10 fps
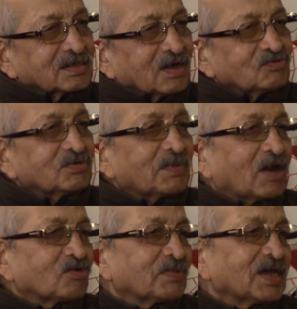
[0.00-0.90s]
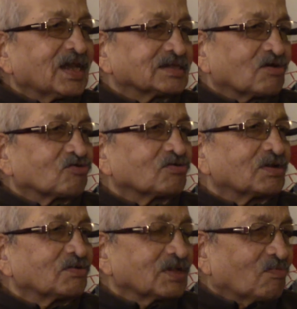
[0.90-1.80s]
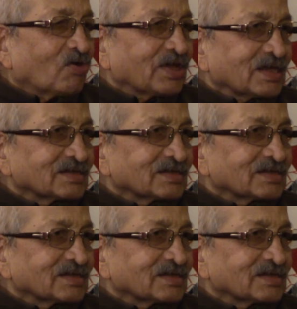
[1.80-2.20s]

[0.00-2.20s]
How you plan to begin this? How to live in the body?